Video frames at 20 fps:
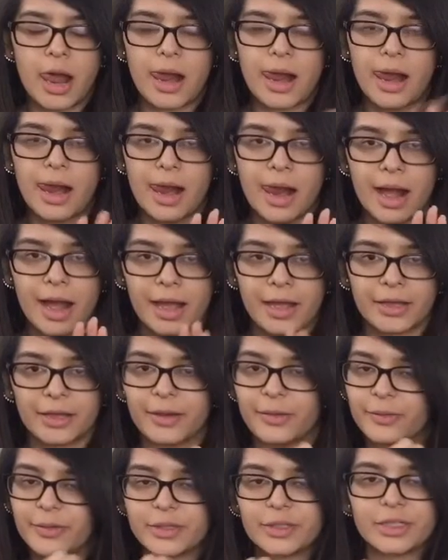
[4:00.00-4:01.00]
high
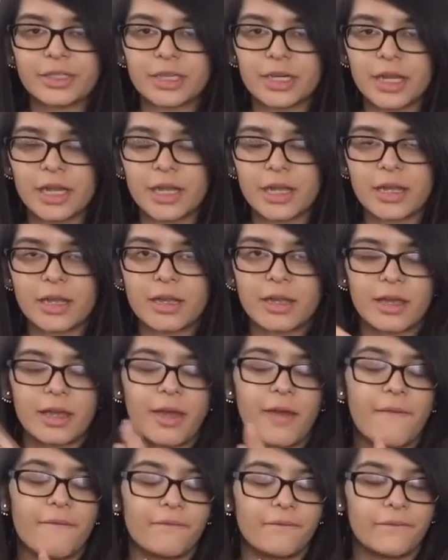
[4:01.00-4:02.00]
coverage
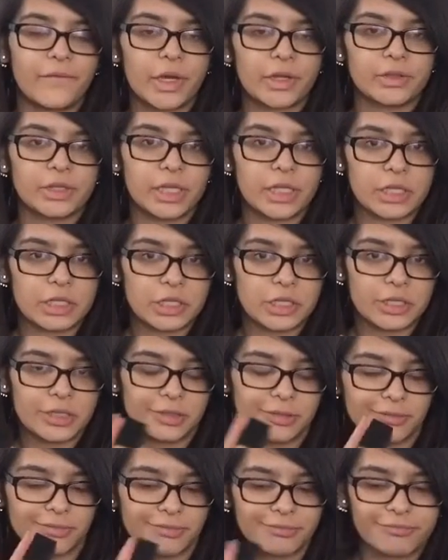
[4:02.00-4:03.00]
foundation.
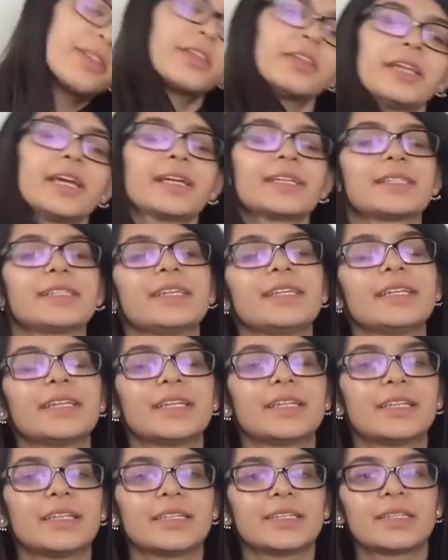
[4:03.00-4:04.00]
So the next thing
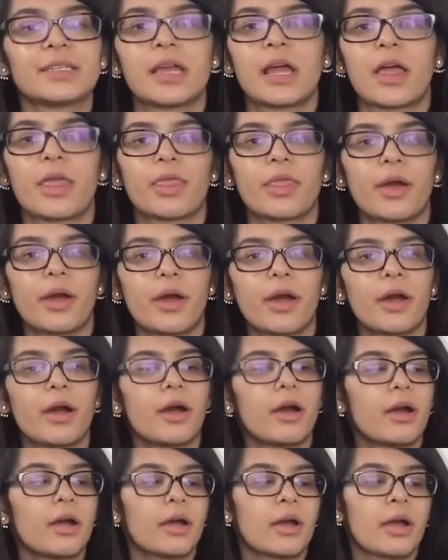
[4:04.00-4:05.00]
is
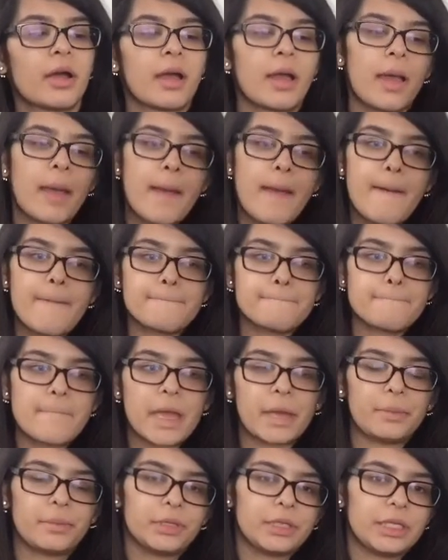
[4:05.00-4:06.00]
the
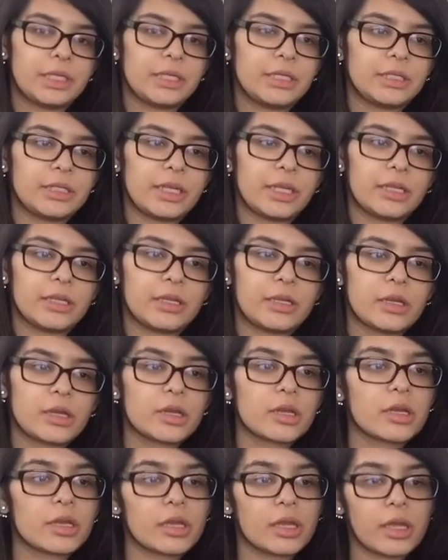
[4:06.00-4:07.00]
Maybelline
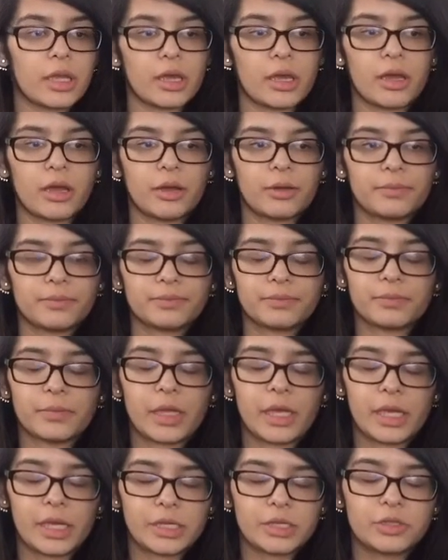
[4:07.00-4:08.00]

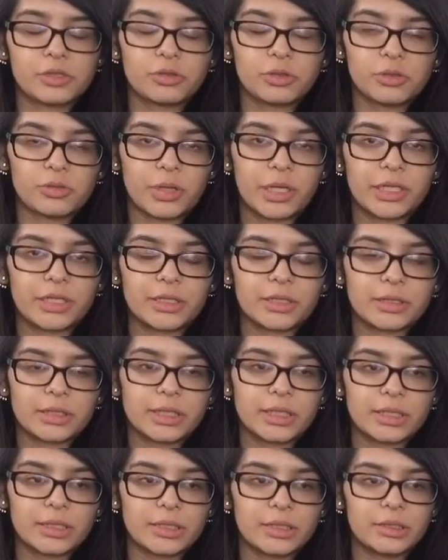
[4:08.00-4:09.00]
AgeRewind
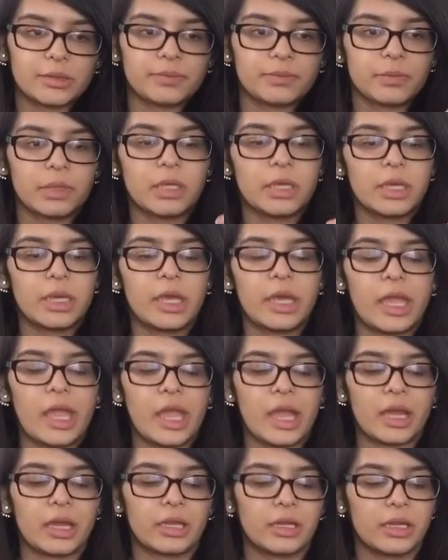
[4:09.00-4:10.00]
concealer,
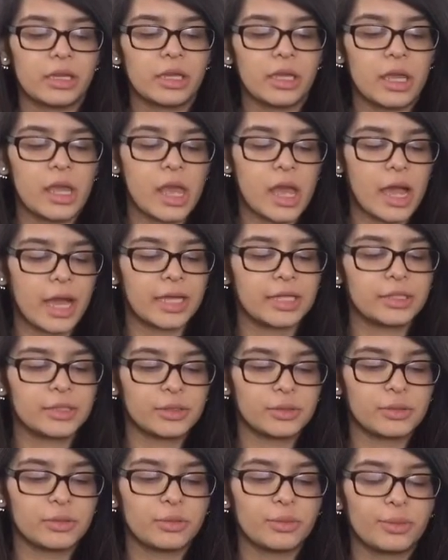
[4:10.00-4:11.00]
and I
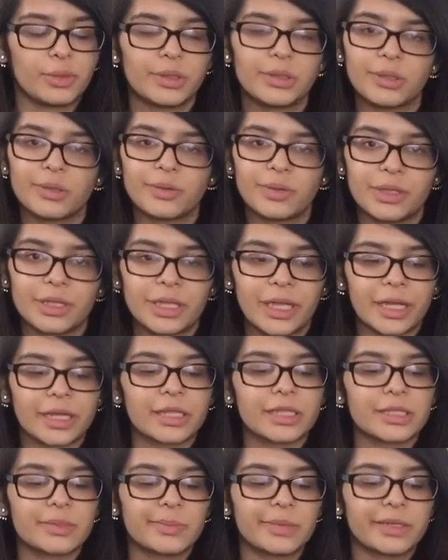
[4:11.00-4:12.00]
do really like
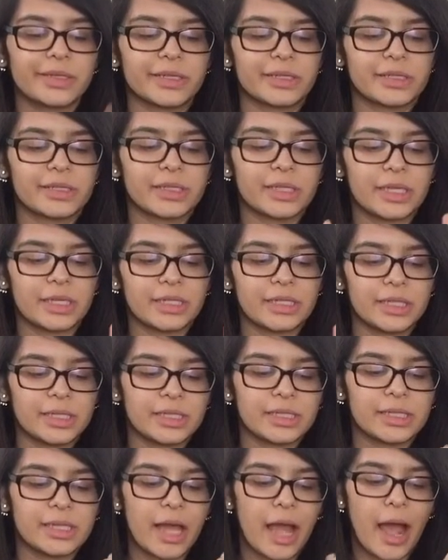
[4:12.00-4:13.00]
this because it
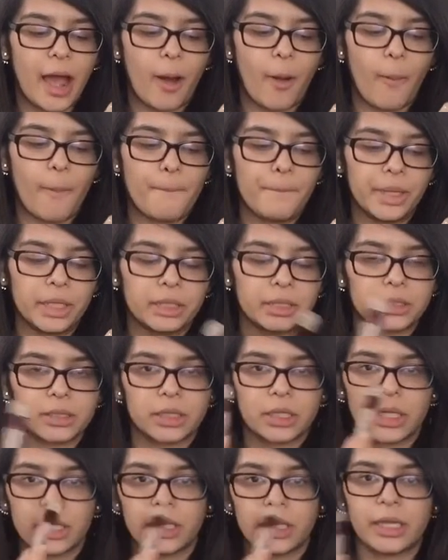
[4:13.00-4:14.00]
does help
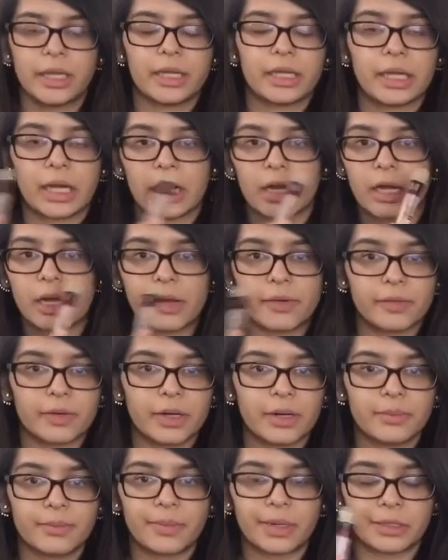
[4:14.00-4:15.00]
like cover
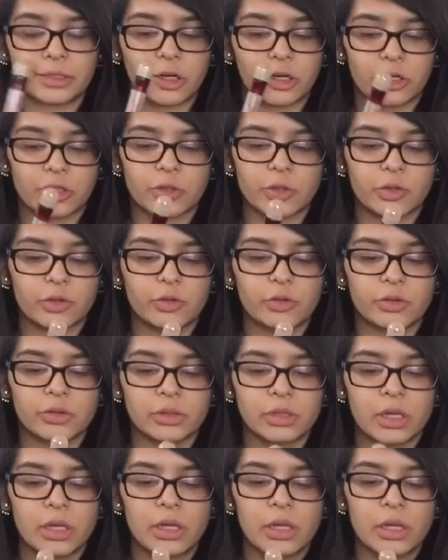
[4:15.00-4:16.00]
up my dark circles.